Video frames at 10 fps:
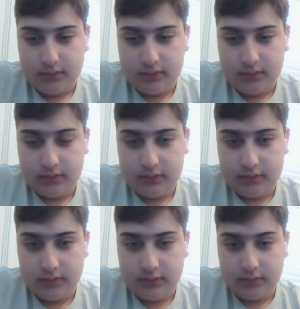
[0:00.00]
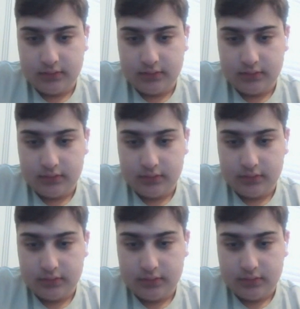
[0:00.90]

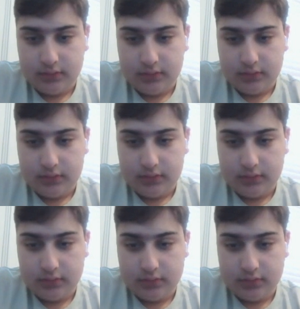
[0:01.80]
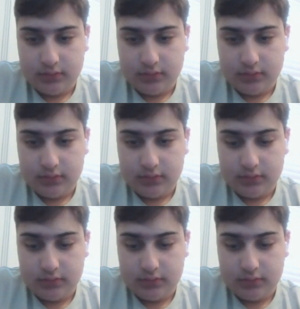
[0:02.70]

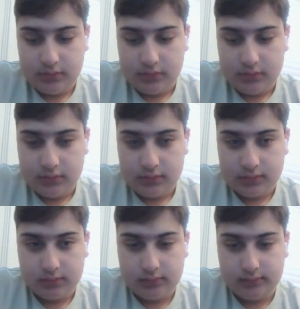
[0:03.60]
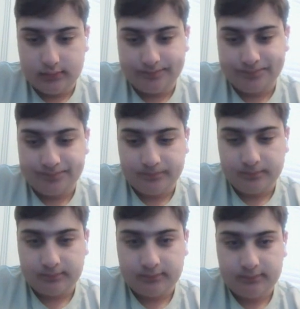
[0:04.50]

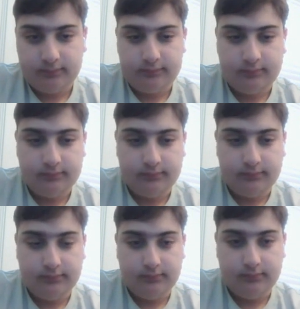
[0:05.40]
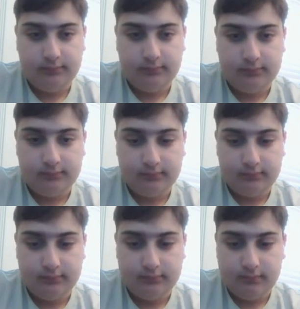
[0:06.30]

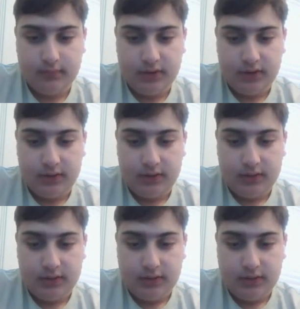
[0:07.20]
(not speaking)